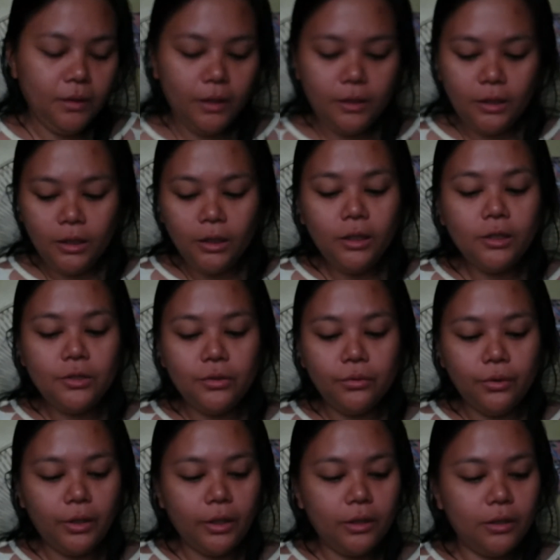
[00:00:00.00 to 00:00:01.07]
I think it's
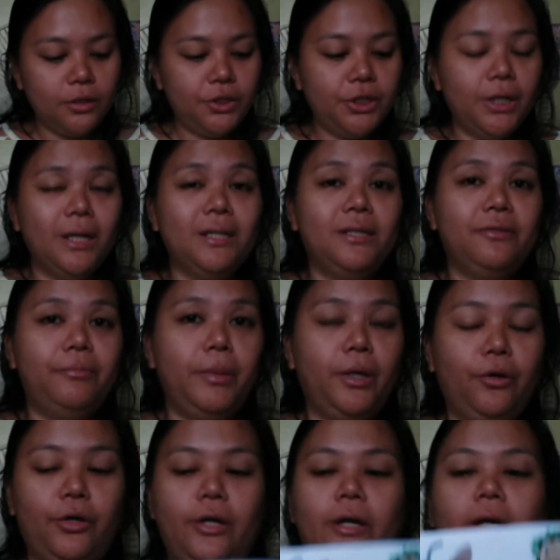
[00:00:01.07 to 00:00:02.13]
okay that she has a
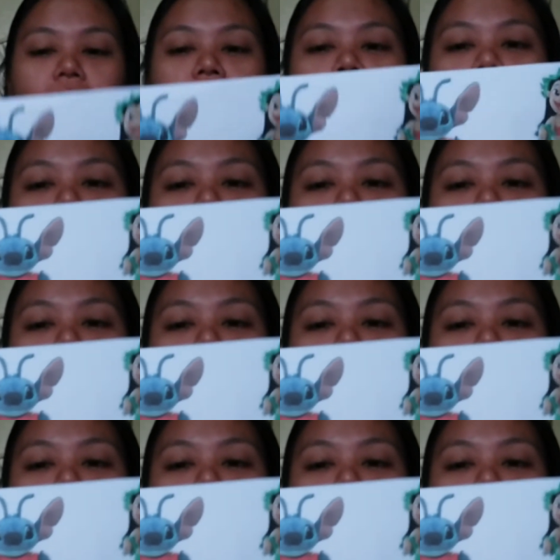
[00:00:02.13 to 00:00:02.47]
bigger head.